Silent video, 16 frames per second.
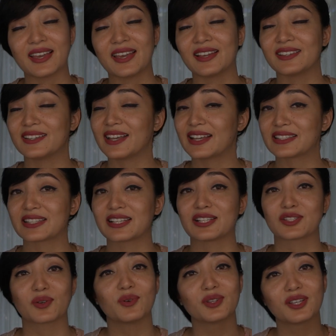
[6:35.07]
And yes,
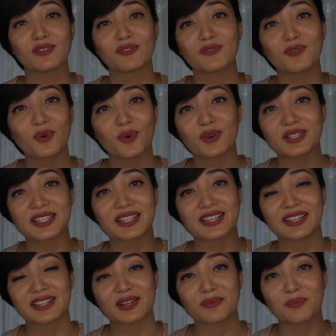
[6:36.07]
it's only 4
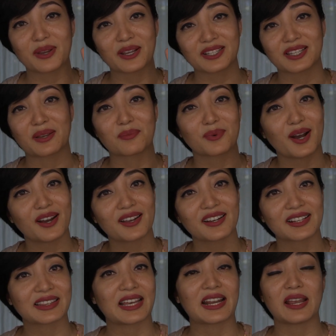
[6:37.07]
skincare basic
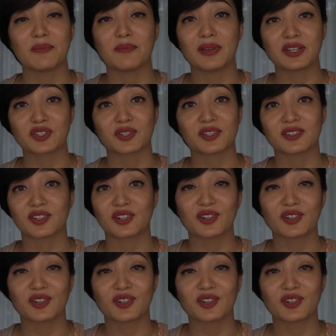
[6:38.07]
products that I mentioned